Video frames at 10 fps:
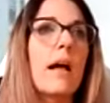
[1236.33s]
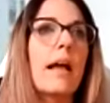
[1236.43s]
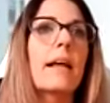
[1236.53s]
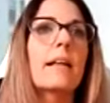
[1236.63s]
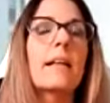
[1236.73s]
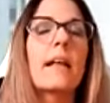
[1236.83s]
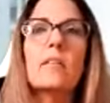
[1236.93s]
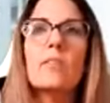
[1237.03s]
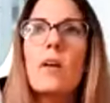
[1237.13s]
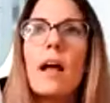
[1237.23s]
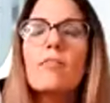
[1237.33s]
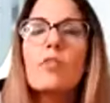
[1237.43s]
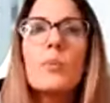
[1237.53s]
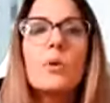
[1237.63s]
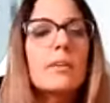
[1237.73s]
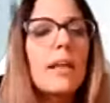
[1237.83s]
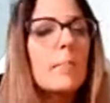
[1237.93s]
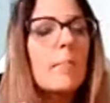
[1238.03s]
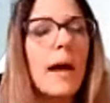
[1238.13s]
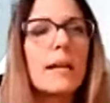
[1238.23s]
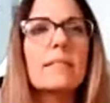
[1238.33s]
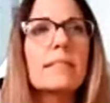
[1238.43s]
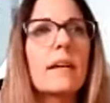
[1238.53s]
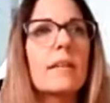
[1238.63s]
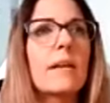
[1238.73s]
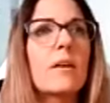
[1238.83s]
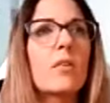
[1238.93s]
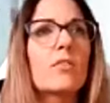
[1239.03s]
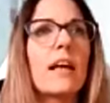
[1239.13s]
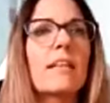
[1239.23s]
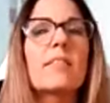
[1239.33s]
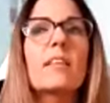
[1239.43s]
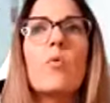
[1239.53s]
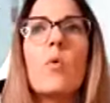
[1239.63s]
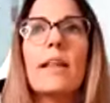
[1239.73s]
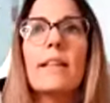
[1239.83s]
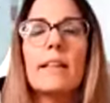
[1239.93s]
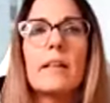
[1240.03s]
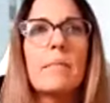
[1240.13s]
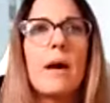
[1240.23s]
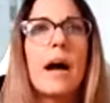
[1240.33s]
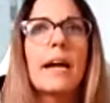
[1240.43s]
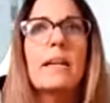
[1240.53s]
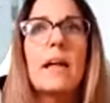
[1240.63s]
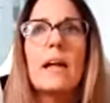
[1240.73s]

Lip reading: And you have to put that mindset, because that's the way that the mind